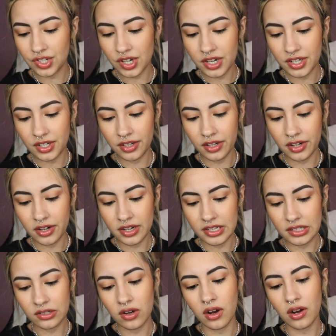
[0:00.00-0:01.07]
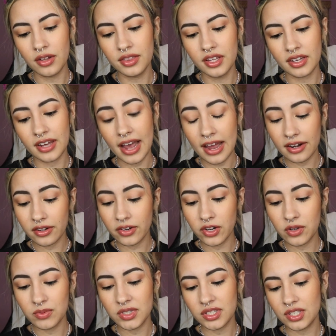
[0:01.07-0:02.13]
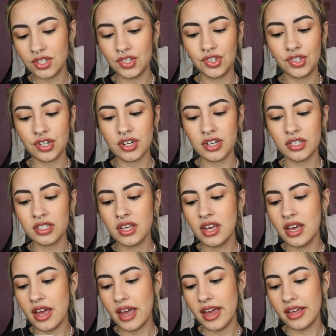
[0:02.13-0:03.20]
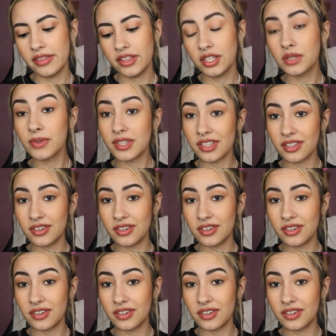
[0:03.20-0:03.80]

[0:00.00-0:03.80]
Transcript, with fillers: shirt here is called the Catacombs t-shirt and this was